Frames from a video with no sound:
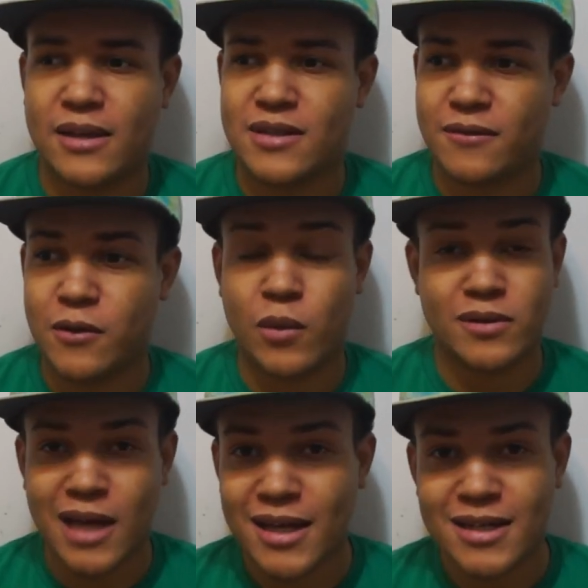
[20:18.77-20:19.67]
It's definitely well
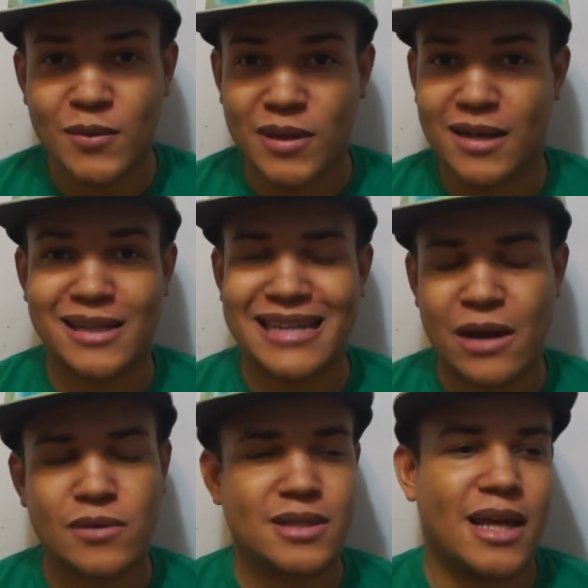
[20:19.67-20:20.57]
done, without a
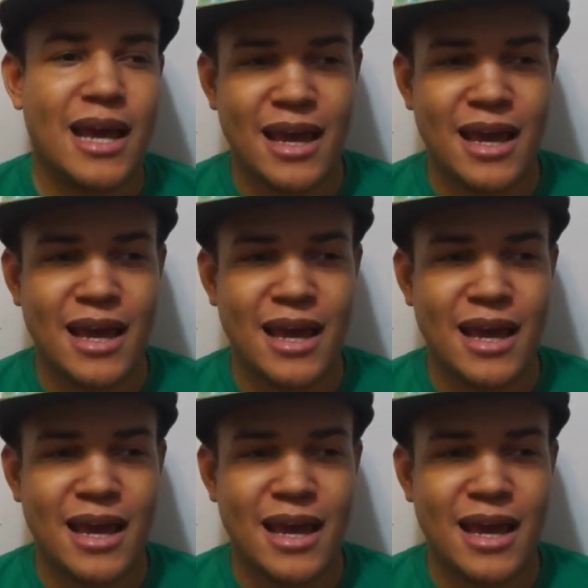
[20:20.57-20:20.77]
doubt.